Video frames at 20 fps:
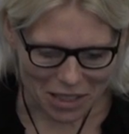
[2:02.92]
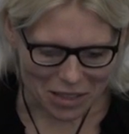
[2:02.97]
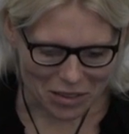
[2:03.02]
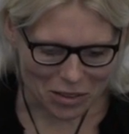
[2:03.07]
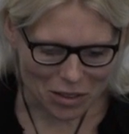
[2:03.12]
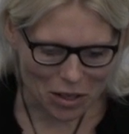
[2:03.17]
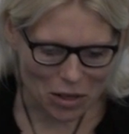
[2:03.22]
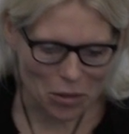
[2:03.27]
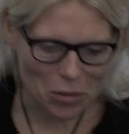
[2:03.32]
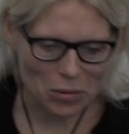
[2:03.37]

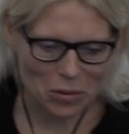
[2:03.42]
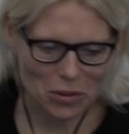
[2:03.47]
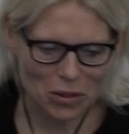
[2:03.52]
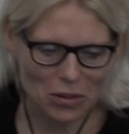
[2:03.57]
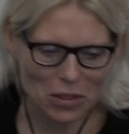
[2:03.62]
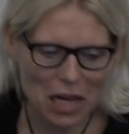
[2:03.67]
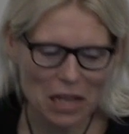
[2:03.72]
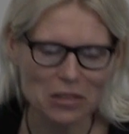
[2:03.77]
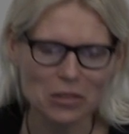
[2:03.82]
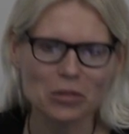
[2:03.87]
So
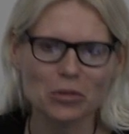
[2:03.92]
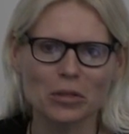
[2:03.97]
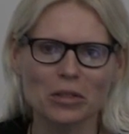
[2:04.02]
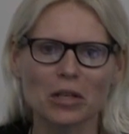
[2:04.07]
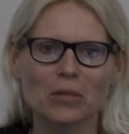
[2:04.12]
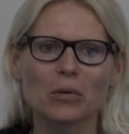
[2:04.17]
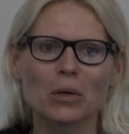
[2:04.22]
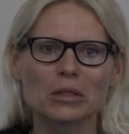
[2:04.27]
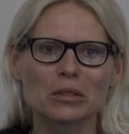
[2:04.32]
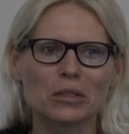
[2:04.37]
that's sort
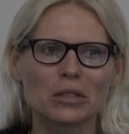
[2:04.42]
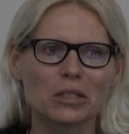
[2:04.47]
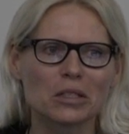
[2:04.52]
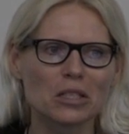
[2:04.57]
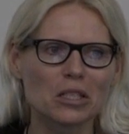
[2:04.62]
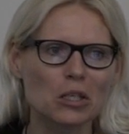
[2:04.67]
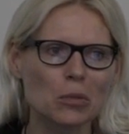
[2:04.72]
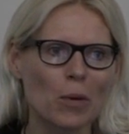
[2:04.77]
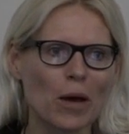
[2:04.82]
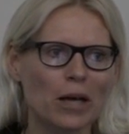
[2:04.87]
of what you could
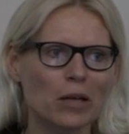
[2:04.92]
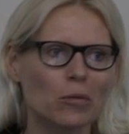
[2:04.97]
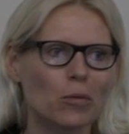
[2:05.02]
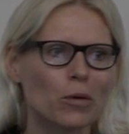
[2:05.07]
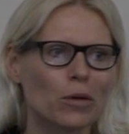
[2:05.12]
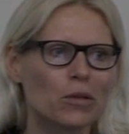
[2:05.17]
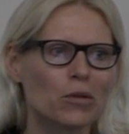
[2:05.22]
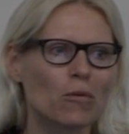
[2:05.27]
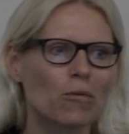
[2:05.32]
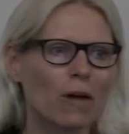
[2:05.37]
expect
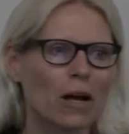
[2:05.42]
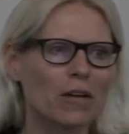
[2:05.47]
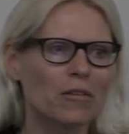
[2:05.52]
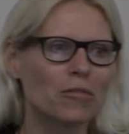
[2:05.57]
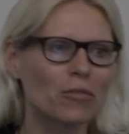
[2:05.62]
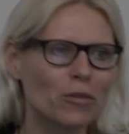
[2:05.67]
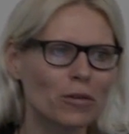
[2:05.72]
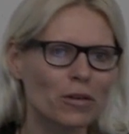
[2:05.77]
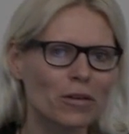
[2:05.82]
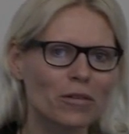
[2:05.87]
when you write
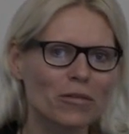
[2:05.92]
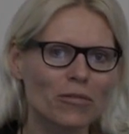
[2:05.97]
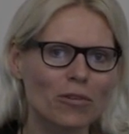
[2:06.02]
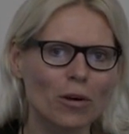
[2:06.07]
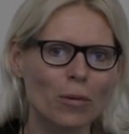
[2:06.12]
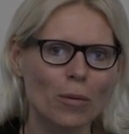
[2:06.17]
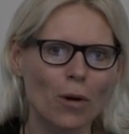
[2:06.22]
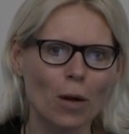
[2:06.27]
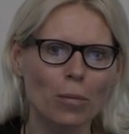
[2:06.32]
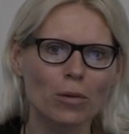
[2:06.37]
for
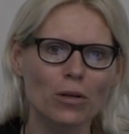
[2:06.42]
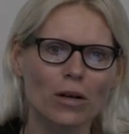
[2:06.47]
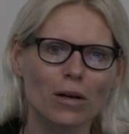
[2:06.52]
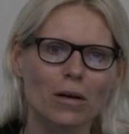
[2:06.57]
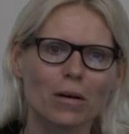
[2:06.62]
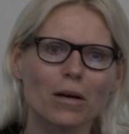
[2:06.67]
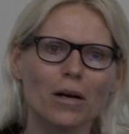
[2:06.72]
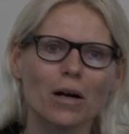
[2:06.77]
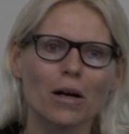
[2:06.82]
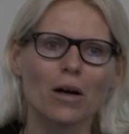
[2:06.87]
a
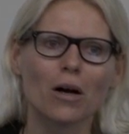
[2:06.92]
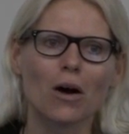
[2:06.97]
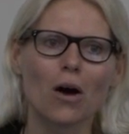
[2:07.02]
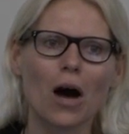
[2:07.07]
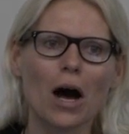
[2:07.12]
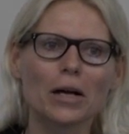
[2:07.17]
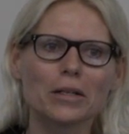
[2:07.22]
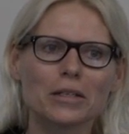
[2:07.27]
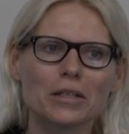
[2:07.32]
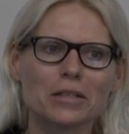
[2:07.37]
popular
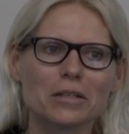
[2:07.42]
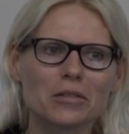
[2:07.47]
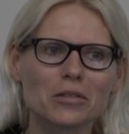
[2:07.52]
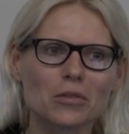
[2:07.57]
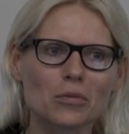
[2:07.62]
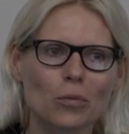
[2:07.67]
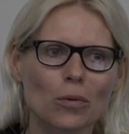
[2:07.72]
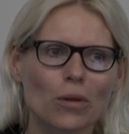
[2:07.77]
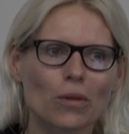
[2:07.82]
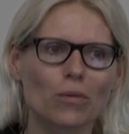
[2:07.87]

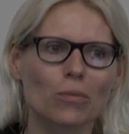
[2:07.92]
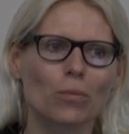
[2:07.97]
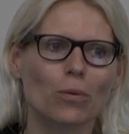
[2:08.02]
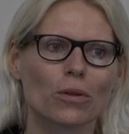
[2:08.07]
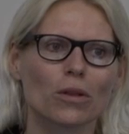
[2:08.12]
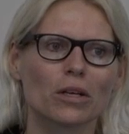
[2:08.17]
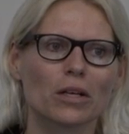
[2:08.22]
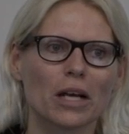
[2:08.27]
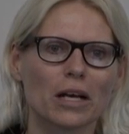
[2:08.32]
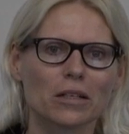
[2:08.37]
audience
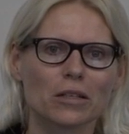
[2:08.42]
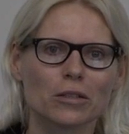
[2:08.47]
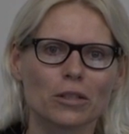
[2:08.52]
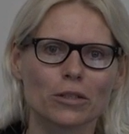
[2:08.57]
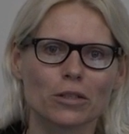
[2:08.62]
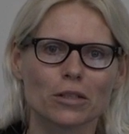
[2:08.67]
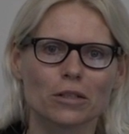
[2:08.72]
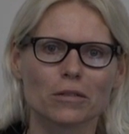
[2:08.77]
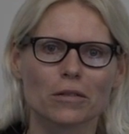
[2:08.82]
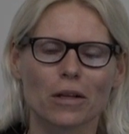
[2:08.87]
with an
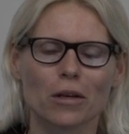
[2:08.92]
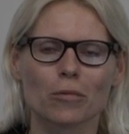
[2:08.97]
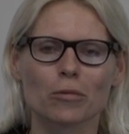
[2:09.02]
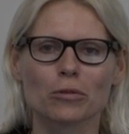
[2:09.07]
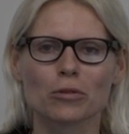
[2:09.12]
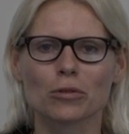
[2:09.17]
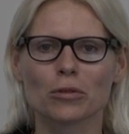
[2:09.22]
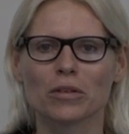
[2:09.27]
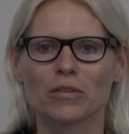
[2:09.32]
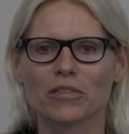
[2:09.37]
editor. They will
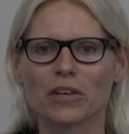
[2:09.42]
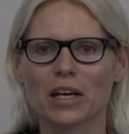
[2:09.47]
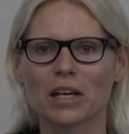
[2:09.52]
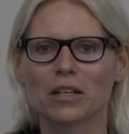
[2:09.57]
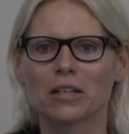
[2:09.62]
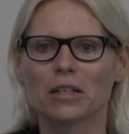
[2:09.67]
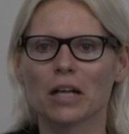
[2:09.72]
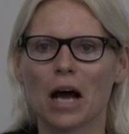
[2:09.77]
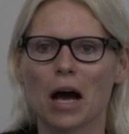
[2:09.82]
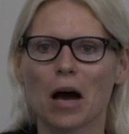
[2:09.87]
sort of
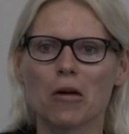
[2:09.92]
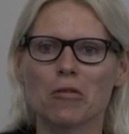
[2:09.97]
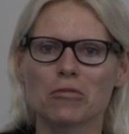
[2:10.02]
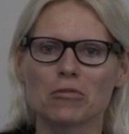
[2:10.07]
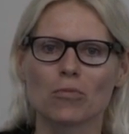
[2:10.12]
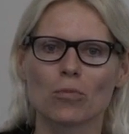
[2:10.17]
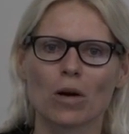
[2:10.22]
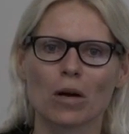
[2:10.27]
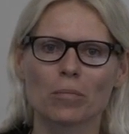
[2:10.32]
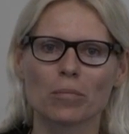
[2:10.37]
edit
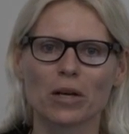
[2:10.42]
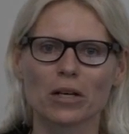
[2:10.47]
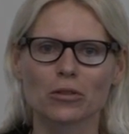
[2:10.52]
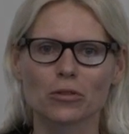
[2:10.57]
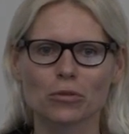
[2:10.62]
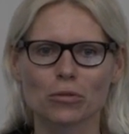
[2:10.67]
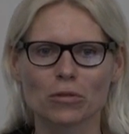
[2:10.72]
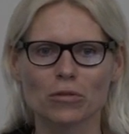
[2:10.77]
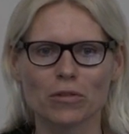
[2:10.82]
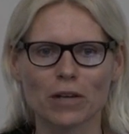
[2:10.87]
out what
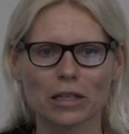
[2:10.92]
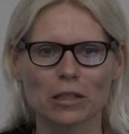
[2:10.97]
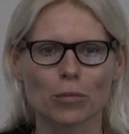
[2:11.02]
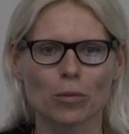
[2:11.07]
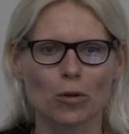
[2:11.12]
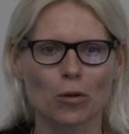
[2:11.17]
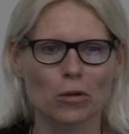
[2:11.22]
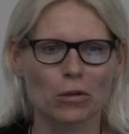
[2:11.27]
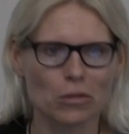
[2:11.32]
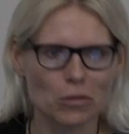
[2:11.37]
makes you credible.